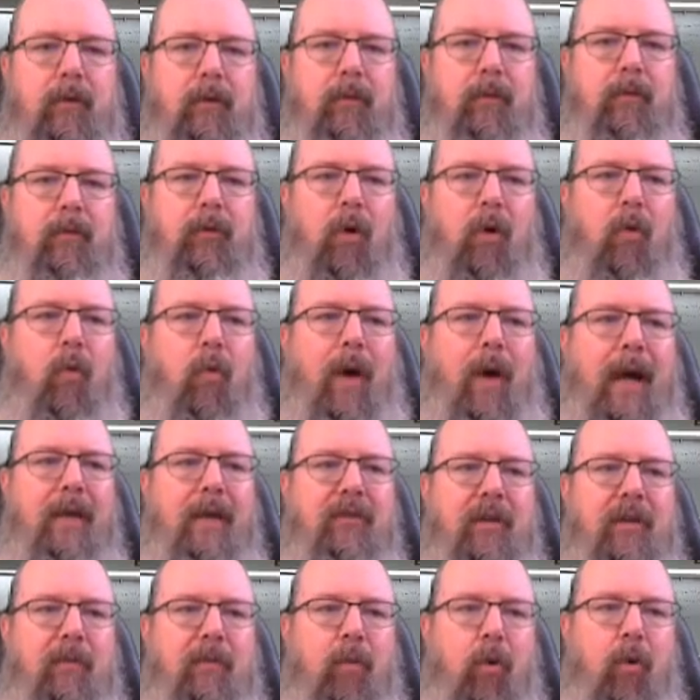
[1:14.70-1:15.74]
So why
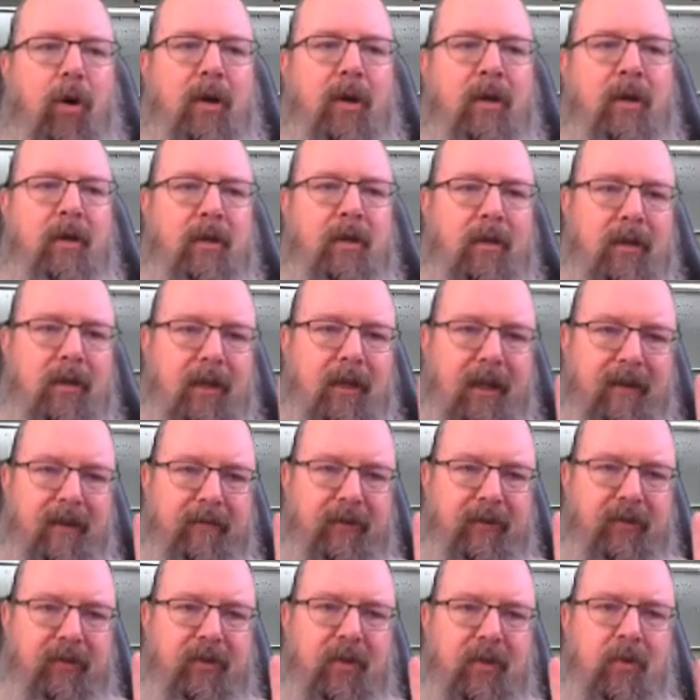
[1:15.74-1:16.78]
is it important? If
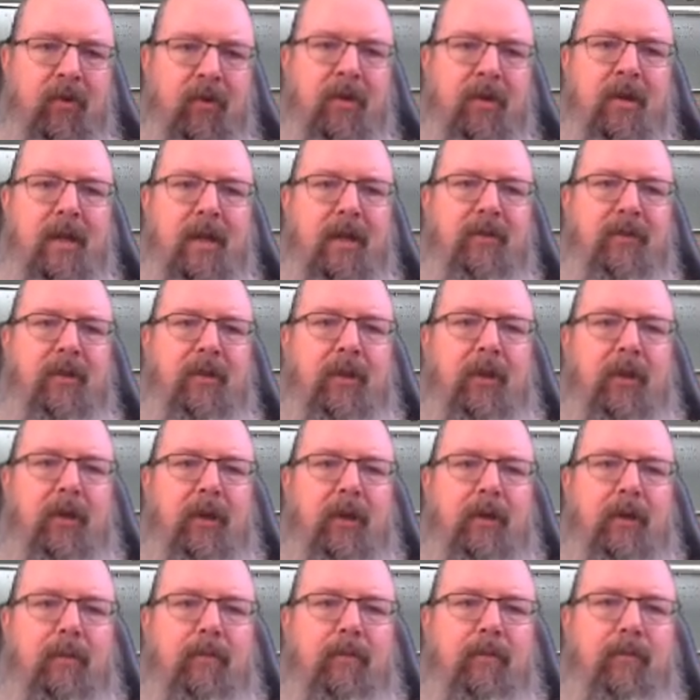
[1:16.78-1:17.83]
a student doesn't
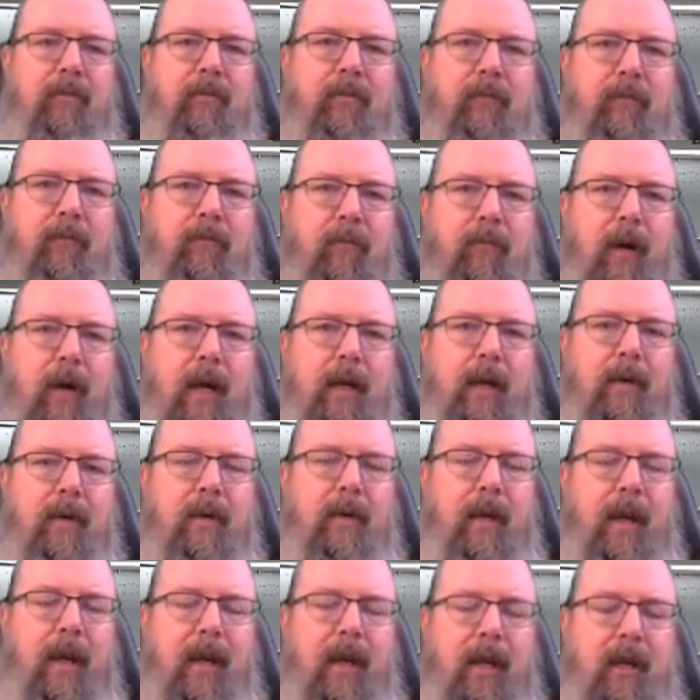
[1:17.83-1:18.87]
learn, right,
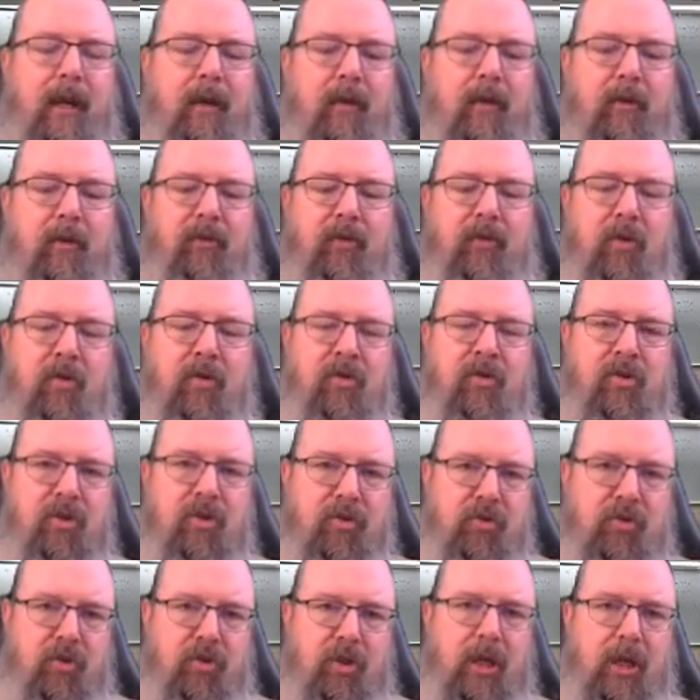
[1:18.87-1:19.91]
and the student
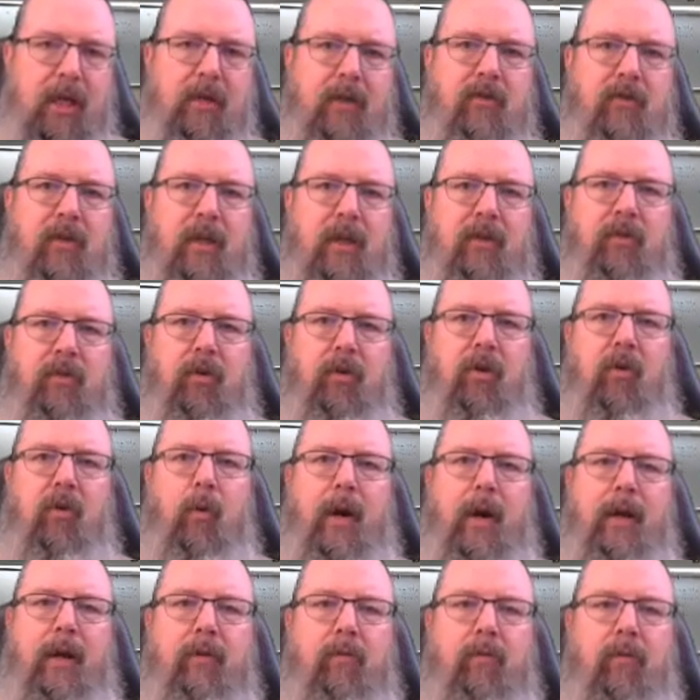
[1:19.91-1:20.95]
just cheats his or her
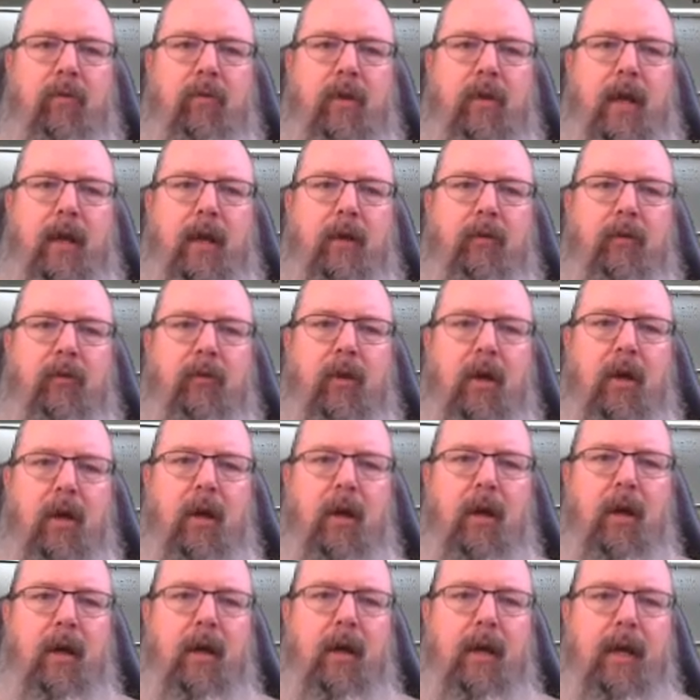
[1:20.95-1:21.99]
way through things,
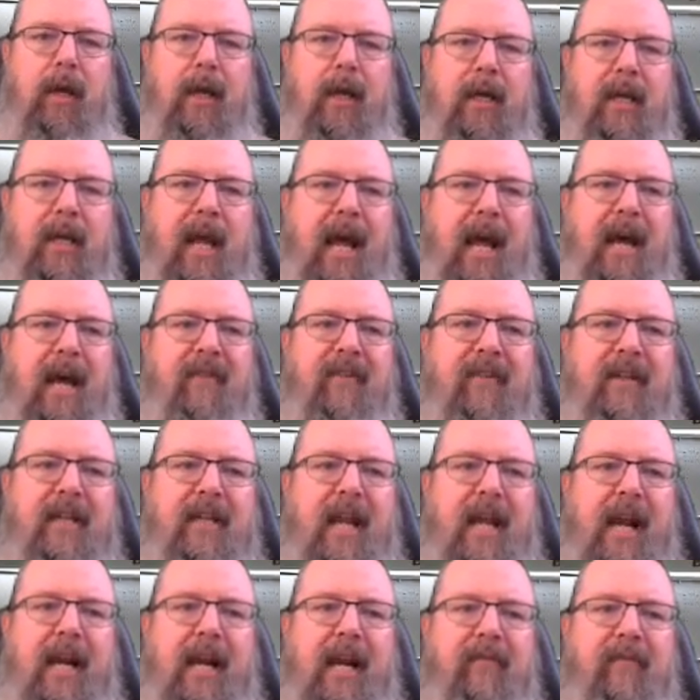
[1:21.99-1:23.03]
it can have a
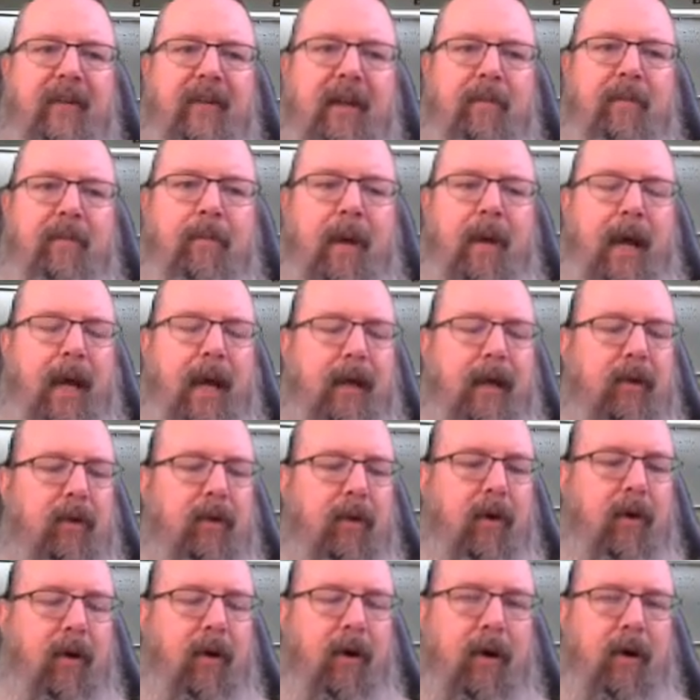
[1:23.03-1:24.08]
negative impact
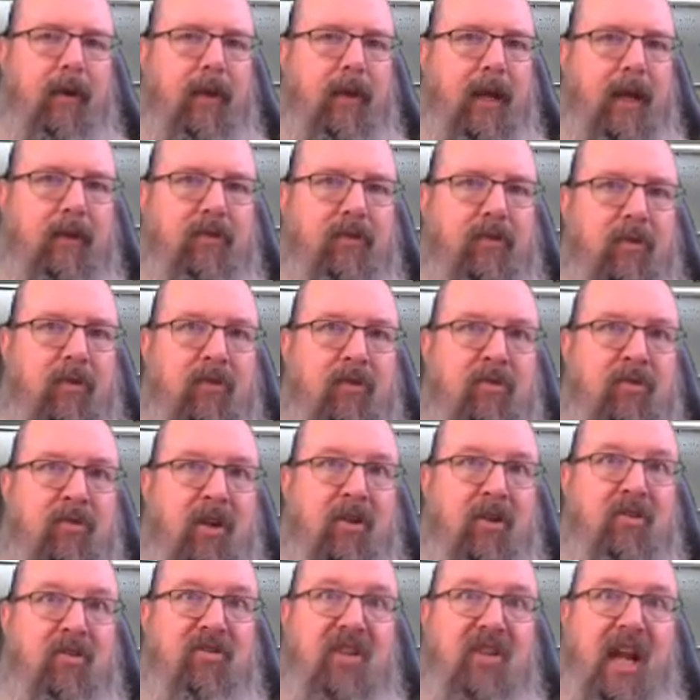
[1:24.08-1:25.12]
on that student's
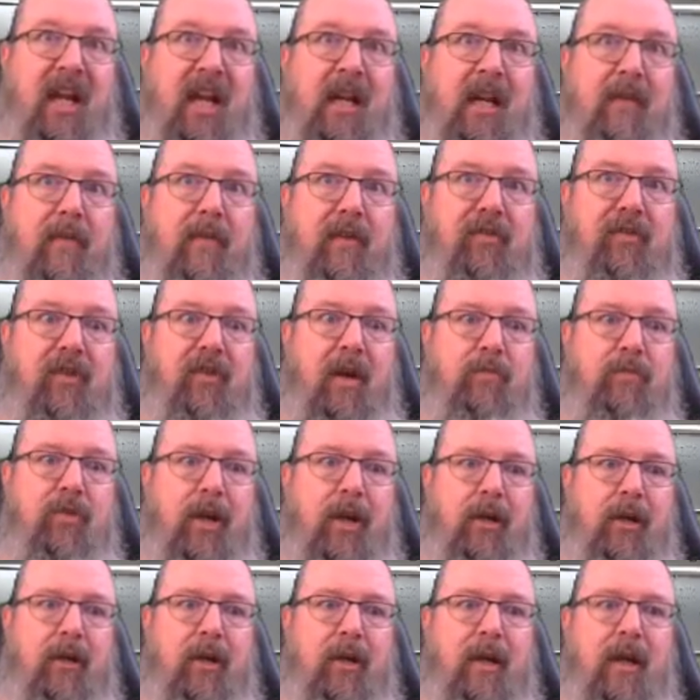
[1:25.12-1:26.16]
understanding of the
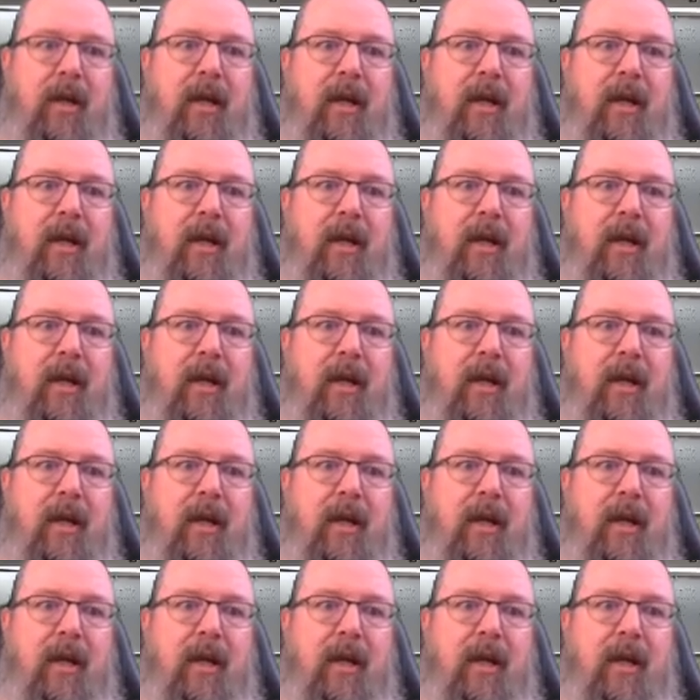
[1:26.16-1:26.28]
subject.